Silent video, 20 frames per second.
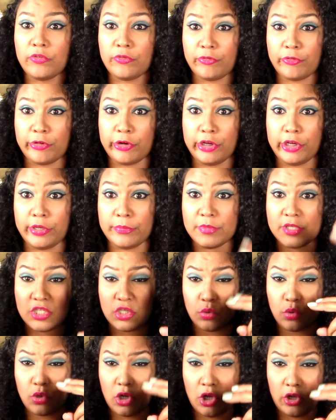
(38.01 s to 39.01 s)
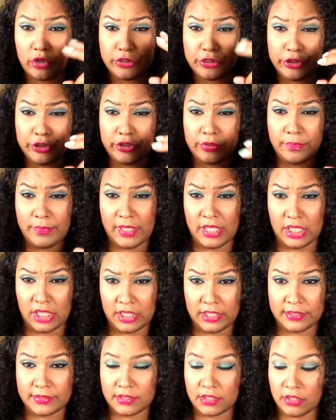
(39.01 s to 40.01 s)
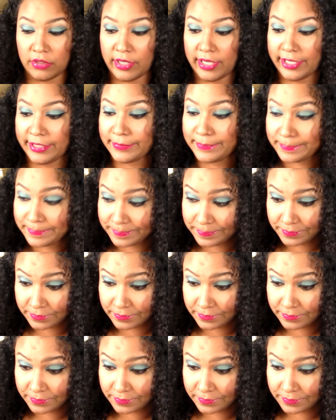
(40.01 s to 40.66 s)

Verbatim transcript: from so-called good men okay